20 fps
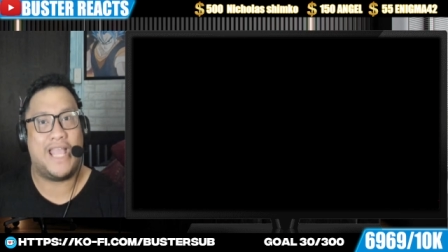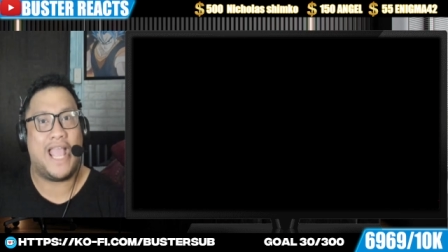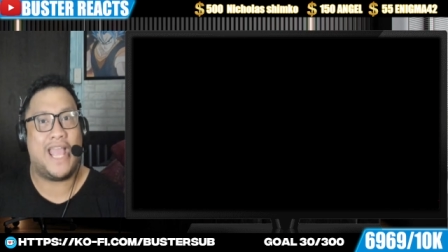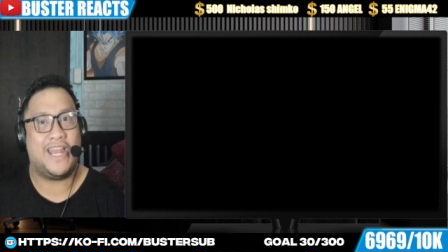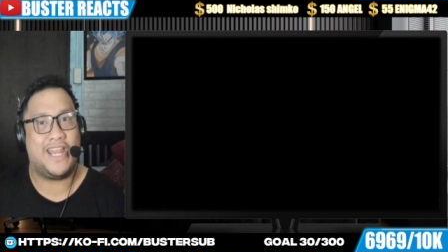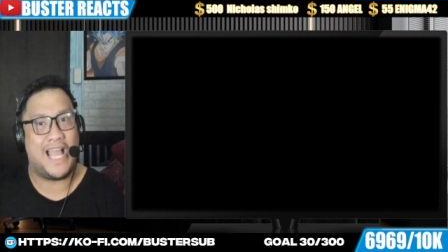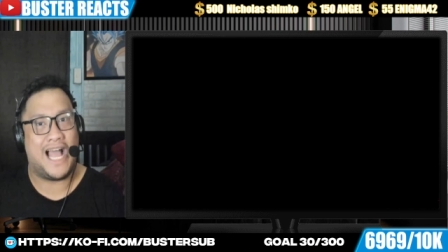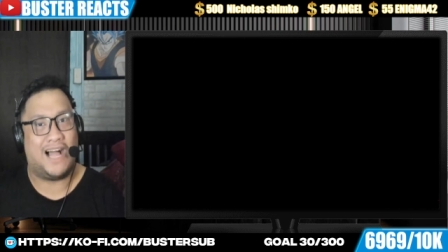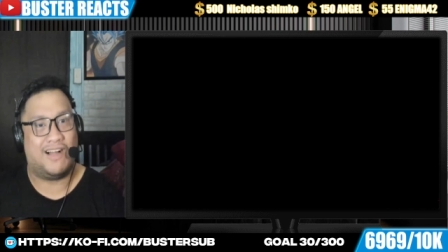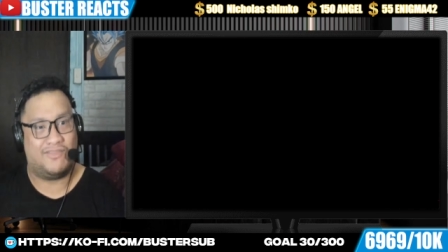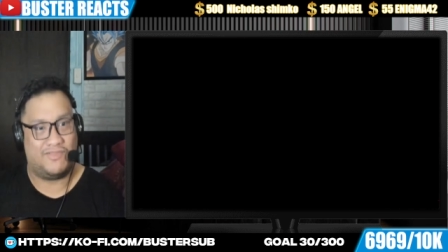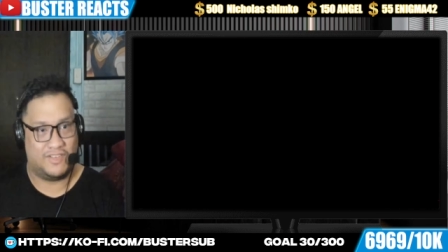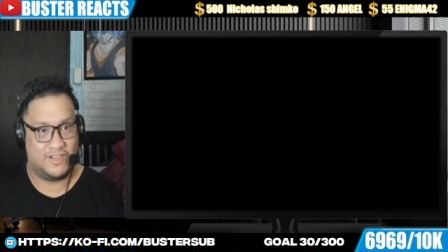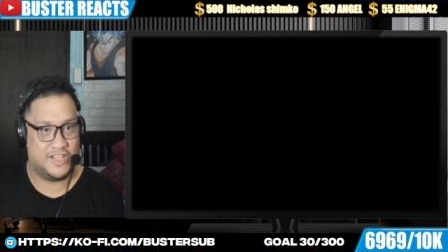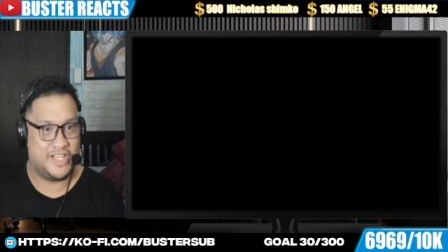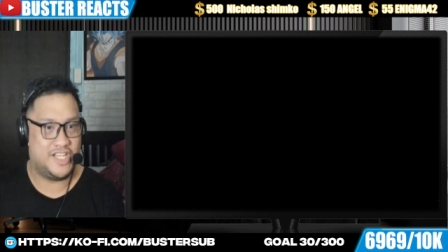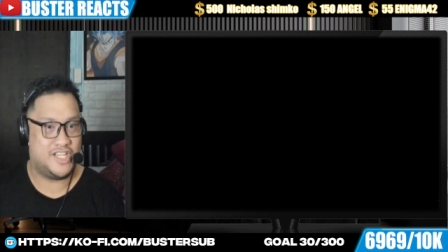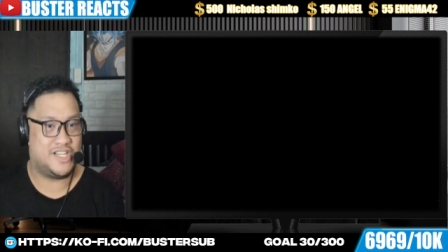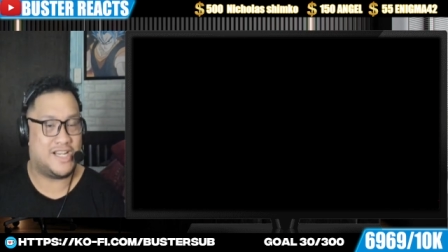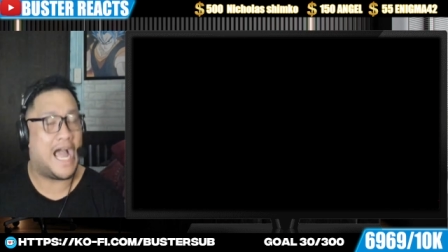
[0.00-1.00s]
any alpha
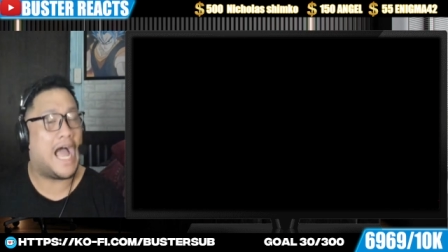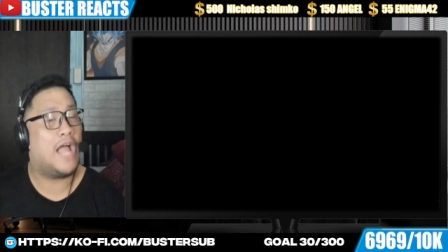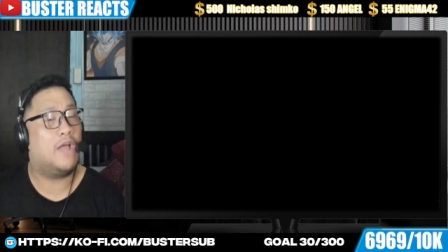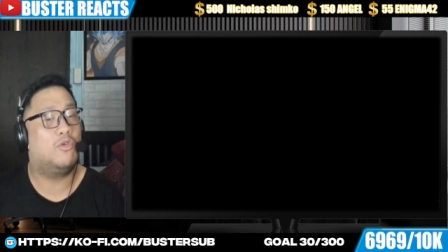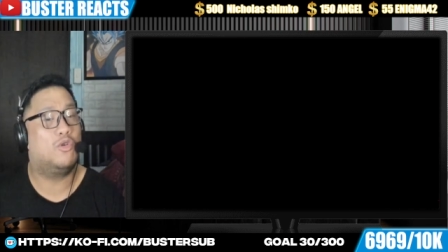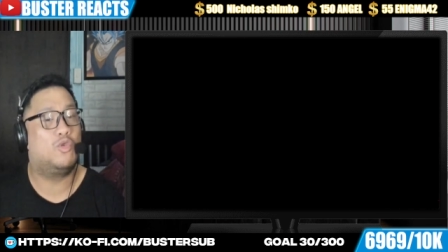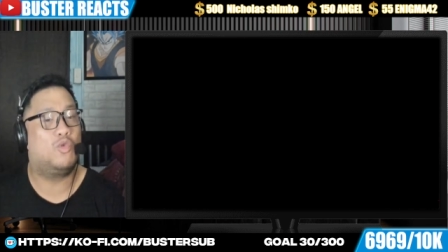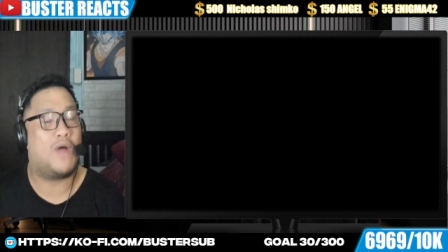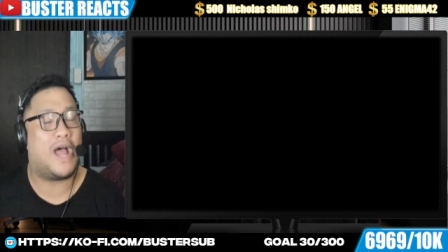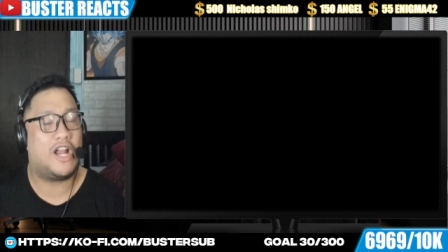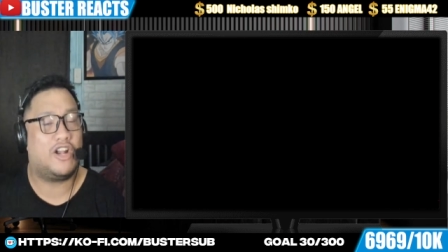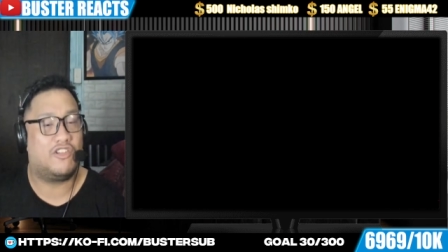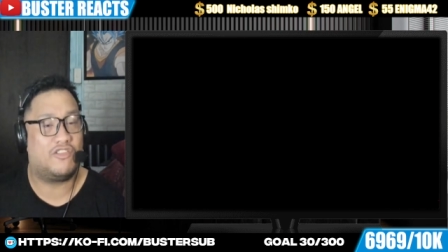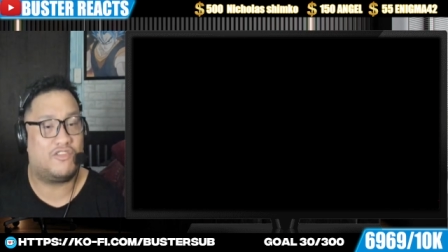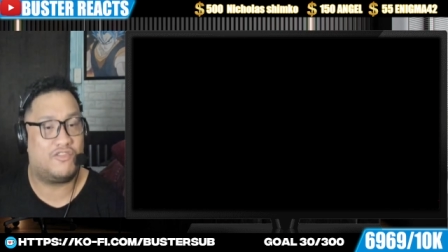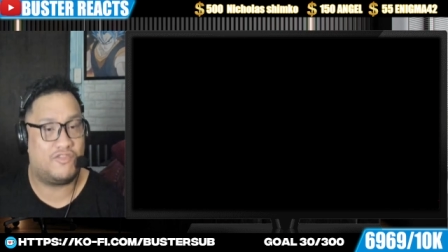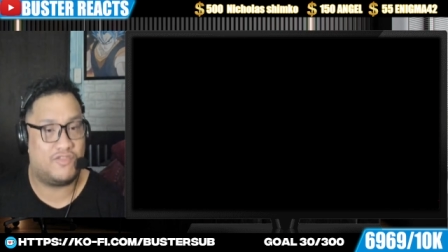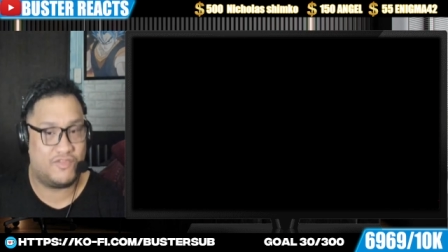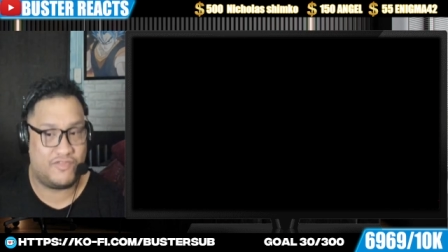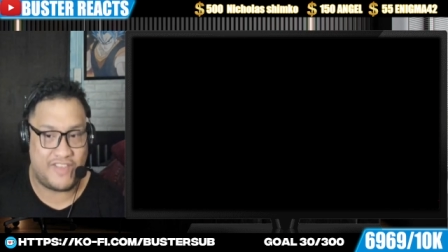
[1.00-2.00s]
legion i would rather
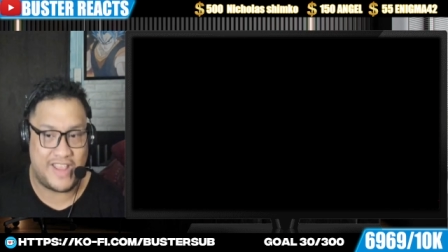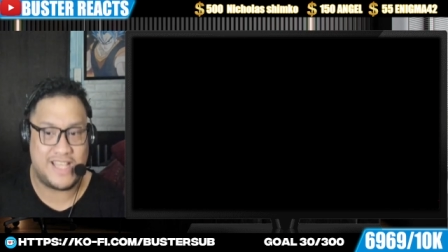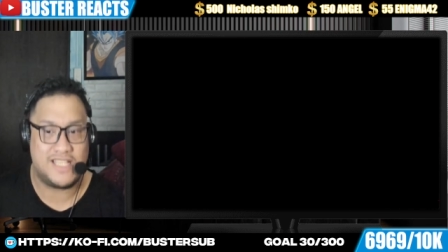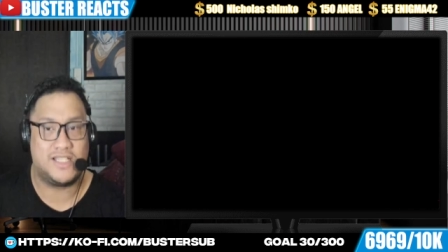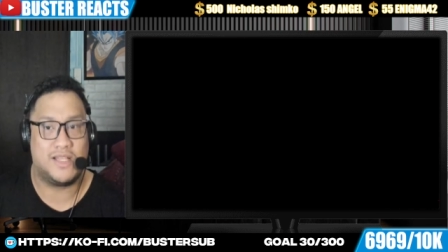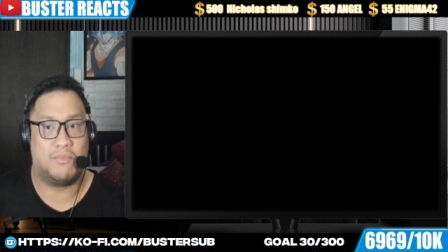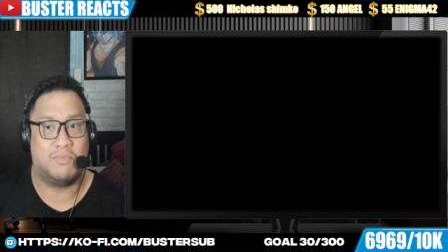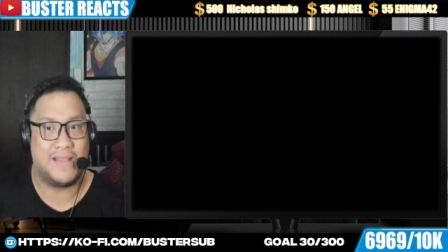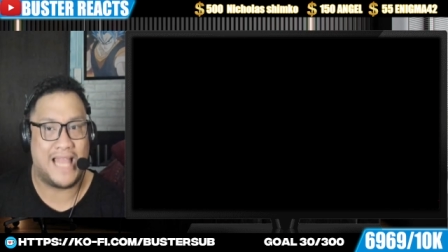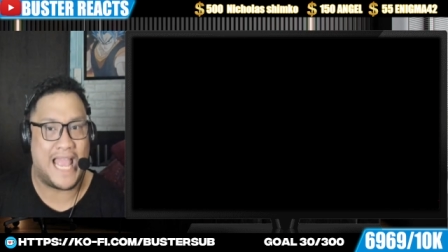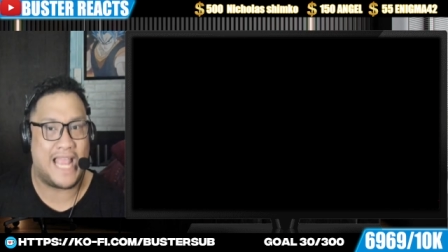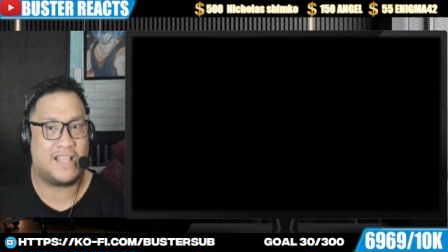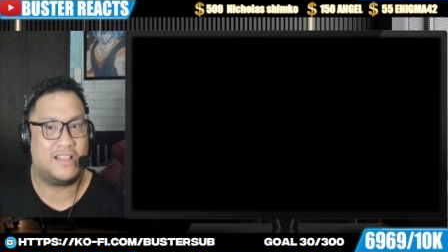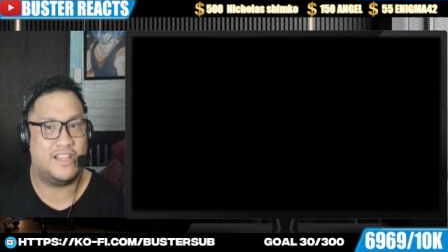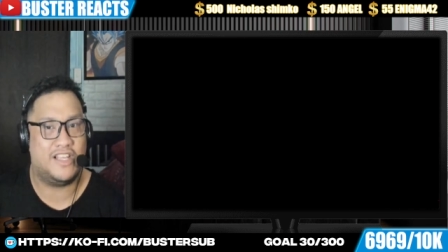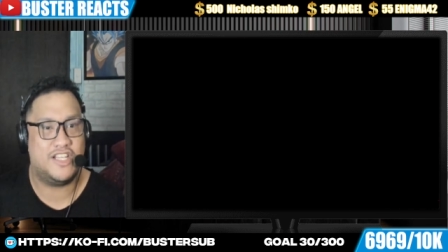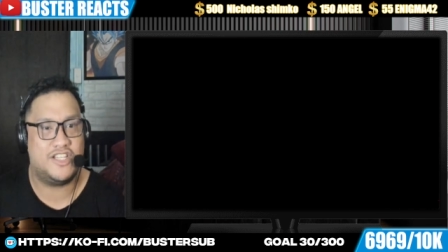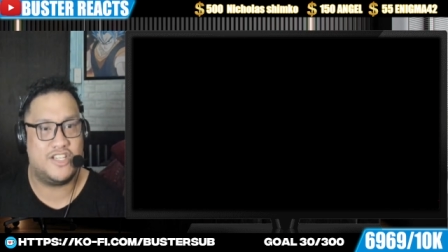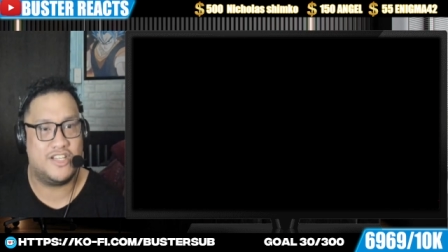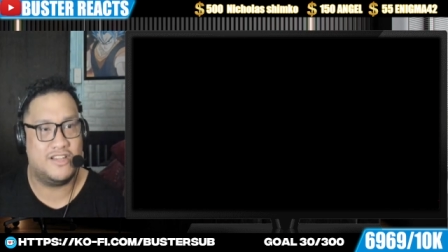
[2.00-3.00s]
face the black
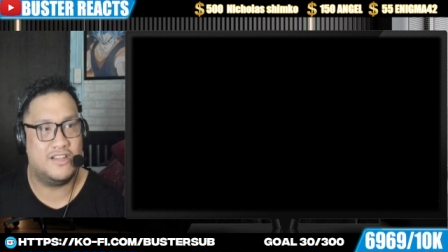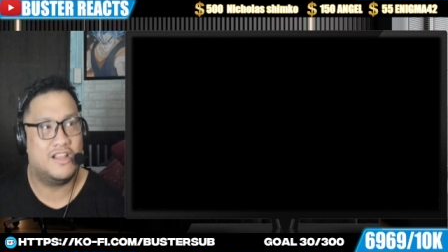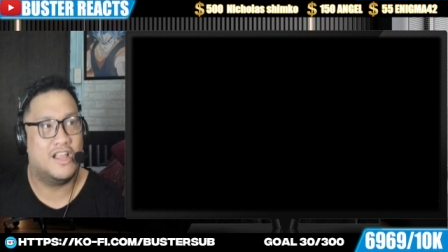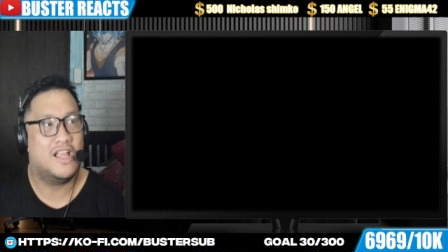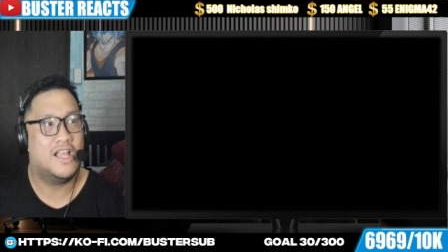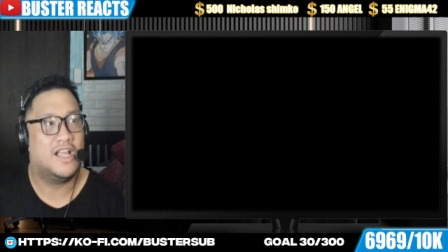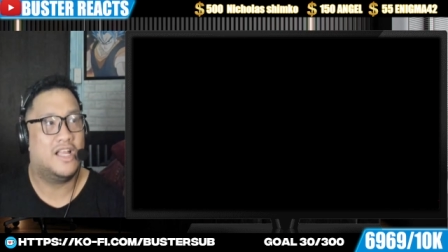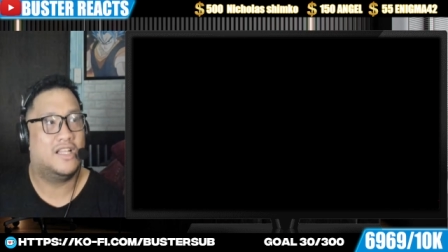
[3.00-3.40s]
legion